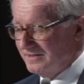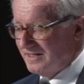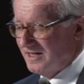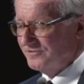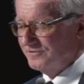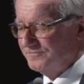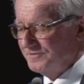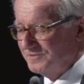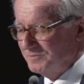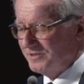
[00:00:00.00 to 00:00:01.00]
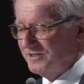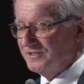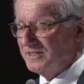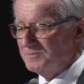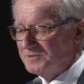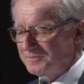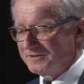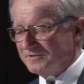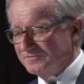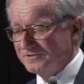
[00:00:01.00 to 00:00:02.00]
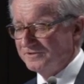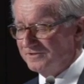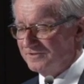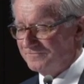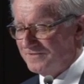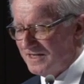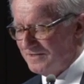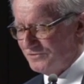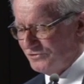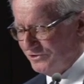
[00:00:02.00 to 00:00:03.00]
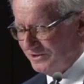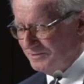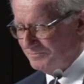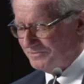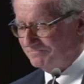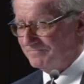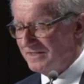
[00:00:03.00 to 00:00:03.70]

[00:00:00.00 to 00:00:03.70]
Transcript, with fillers: 150 programs are to be converted into 5 streams,